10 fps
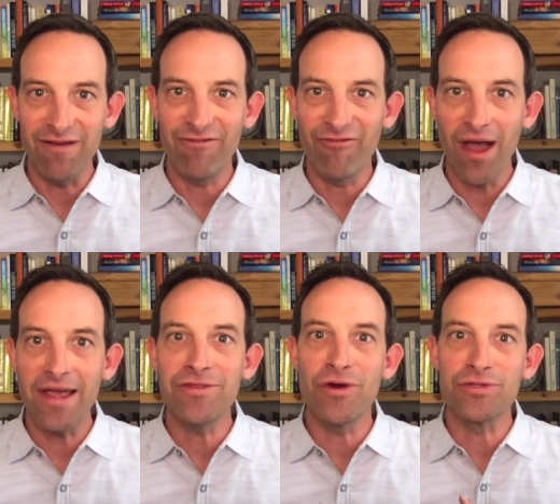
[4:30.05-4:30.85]

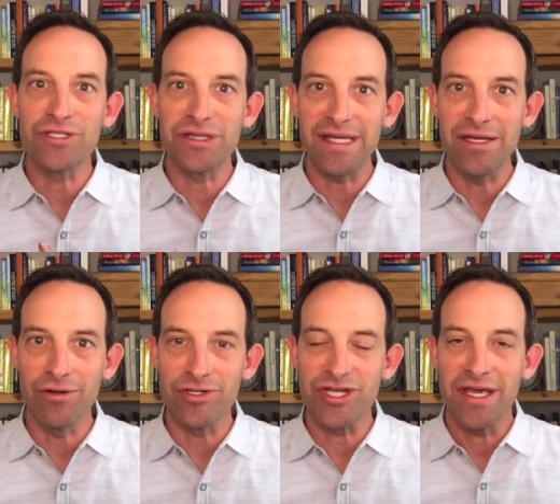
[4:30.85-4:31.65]
Find those
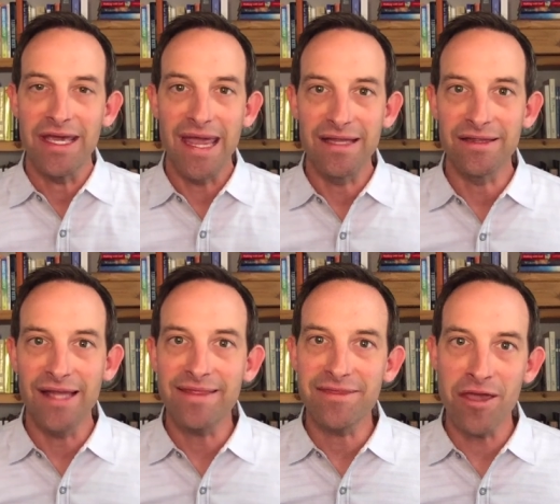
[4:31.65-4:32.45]
leaders and
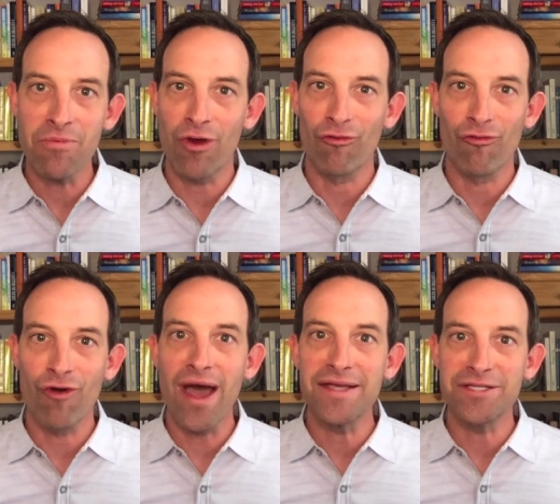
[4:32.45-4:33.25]
let them
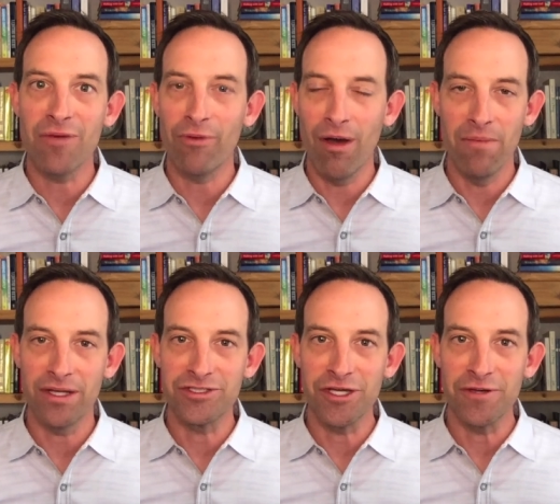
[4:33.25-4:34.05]
rise up amongst you.